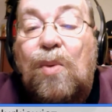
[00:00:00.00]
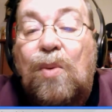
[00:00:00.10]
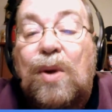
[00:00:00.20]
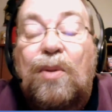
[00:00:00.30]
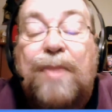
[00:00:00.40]

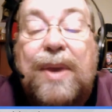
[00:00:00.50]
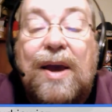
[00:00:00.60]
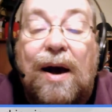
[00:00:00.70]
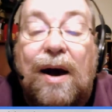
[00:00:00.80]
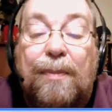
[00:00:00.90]
will
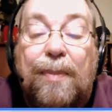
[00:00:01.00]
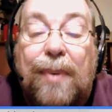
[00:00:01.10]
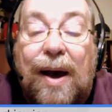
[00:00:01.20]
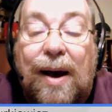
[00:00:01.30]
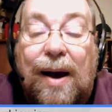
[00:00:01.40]
be up
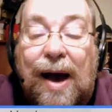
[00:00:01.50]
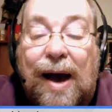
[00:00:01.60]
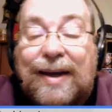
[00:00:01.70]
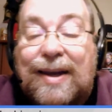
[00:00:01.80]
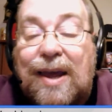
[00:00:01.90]

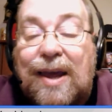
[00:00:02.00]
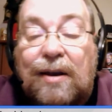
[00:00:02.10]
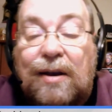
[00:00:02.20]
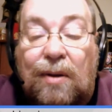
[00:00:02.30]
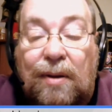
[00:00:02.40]
on
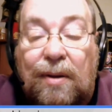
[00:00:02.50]
Kindle.